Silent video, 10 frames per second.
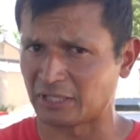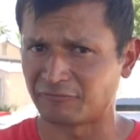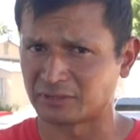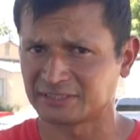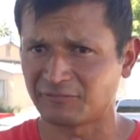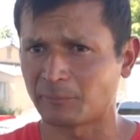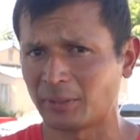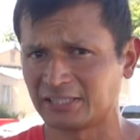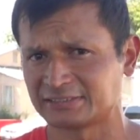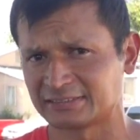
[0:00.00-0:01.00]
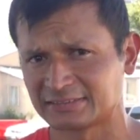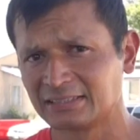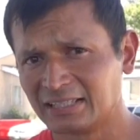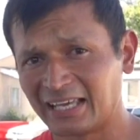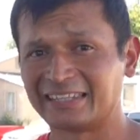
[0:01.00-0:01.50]
specific places
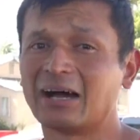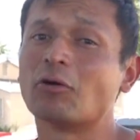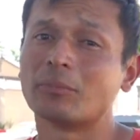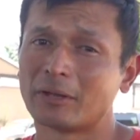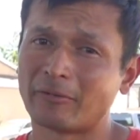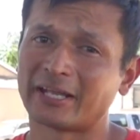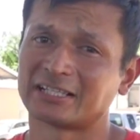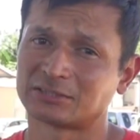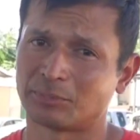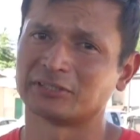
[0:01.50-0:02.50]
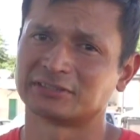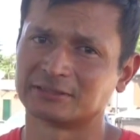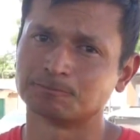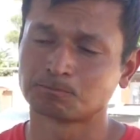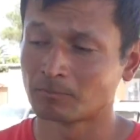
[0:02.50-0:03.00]
and that will be very
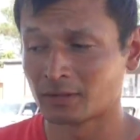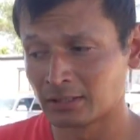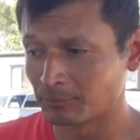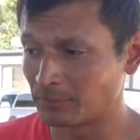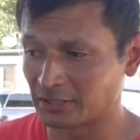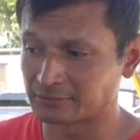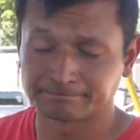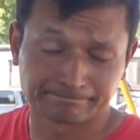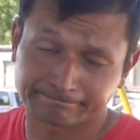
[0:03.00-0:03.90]
expensive but